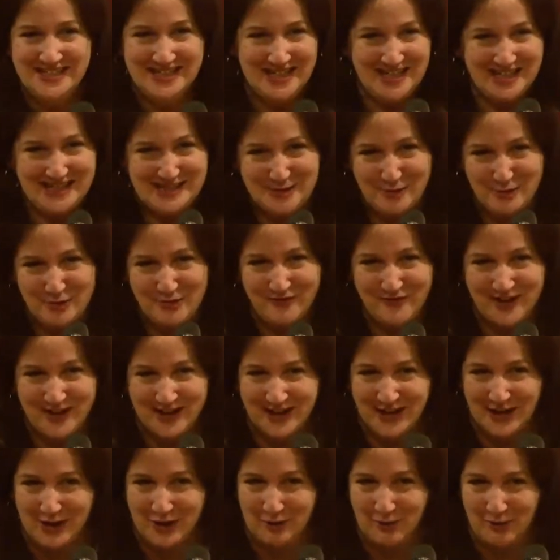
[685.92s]
it's sort of
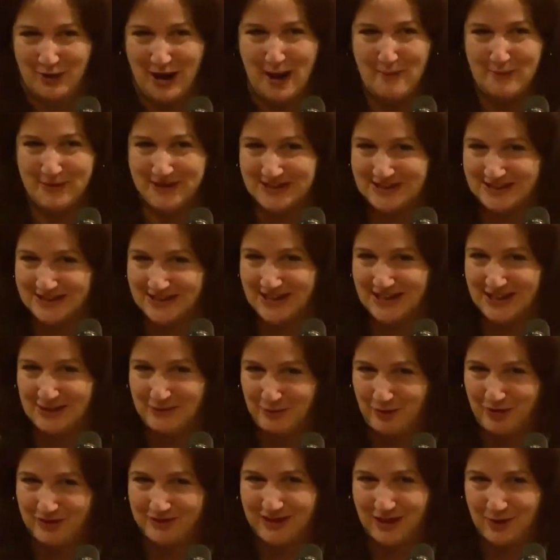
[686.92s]
like a grabbing thing
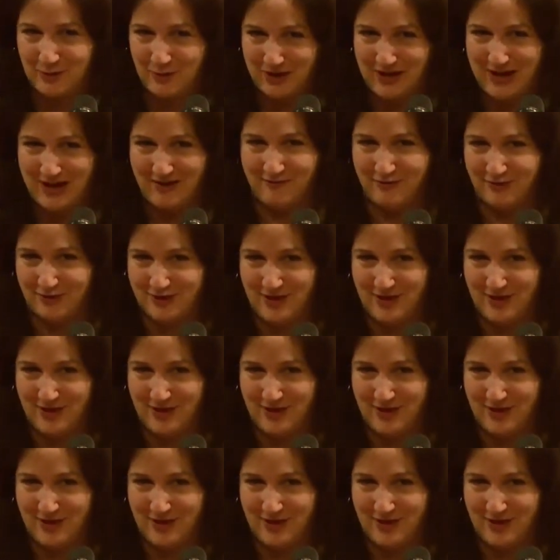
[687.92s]
where like whatever